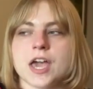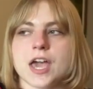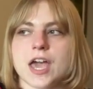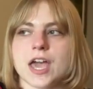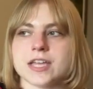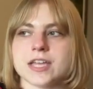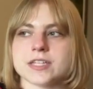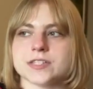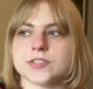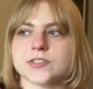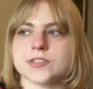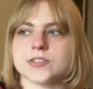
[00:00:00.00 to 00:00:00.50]

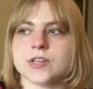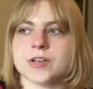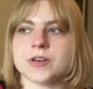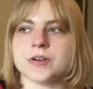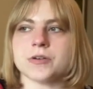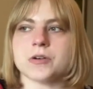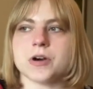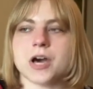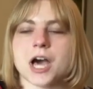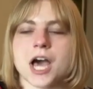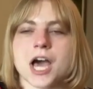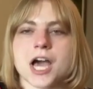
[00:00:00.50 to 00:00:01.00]
And
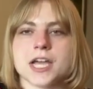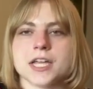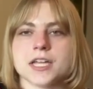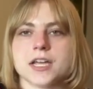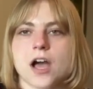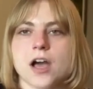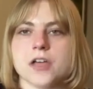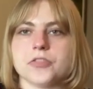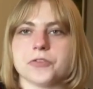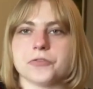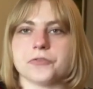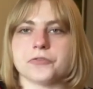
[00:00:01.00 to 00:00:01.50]
so I
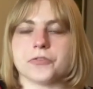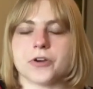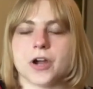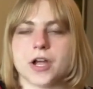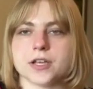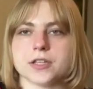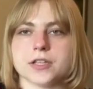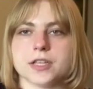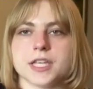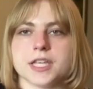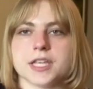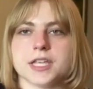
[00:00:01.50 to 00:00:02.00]
got the
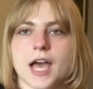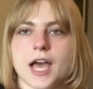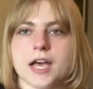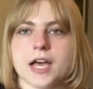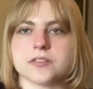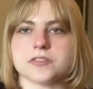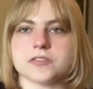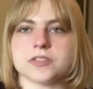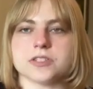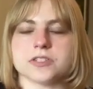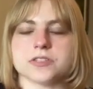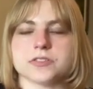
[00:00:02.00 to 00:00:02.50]
frog leg
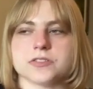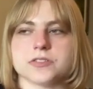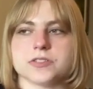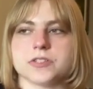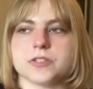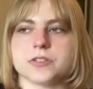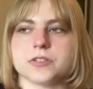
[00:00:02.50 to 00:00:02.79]
casters